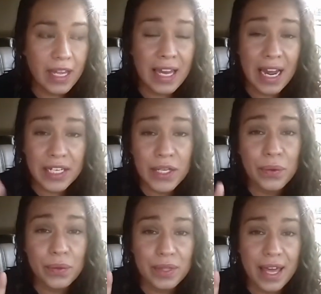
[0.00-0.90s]
and I
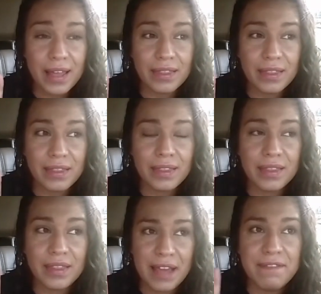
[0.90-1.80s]
knew that
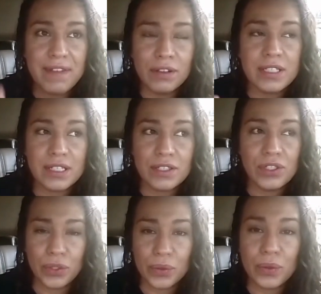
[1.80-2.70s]
they felt it
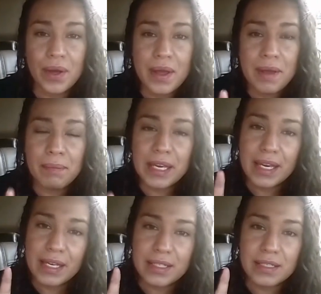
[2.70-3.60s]
too
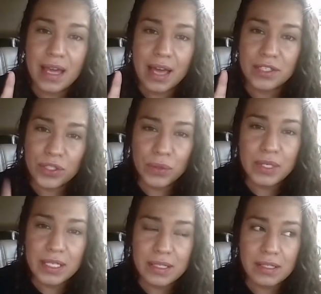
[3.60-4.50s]
because as
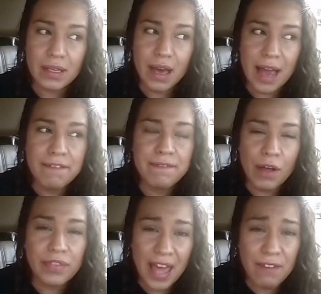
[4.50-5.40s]
soon as I
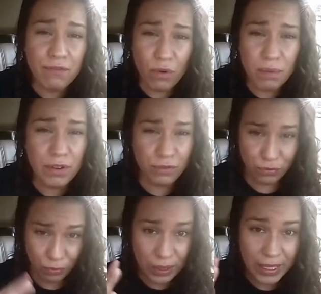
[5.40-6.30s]
felt that form
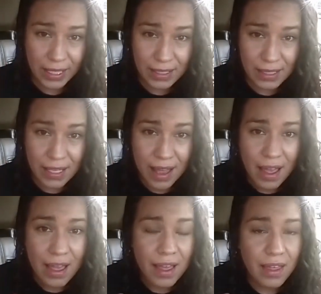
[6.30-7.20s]
of release,
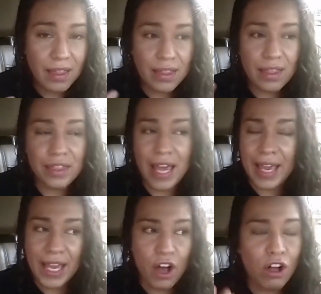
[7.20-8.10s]

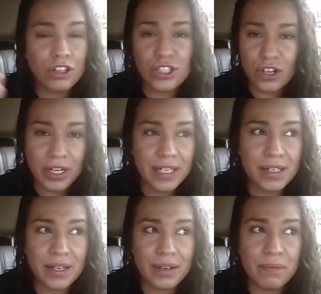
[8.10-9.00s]
they all
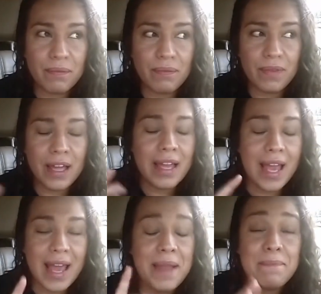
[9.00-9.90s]
started
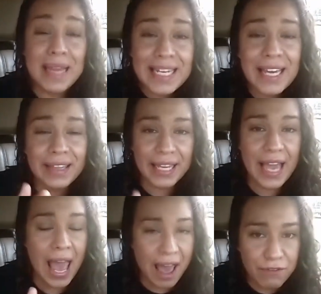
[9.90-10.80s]

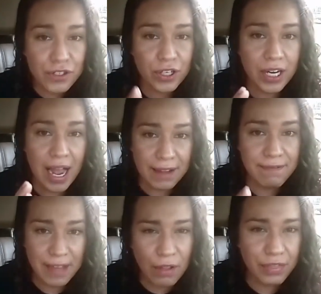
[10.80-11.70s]
immediately after I
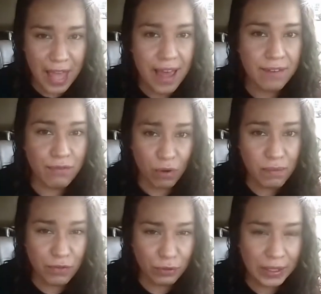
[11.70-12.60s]
felt that
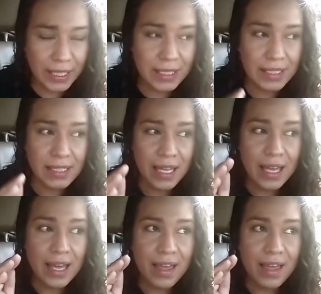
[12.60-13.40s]
form of release,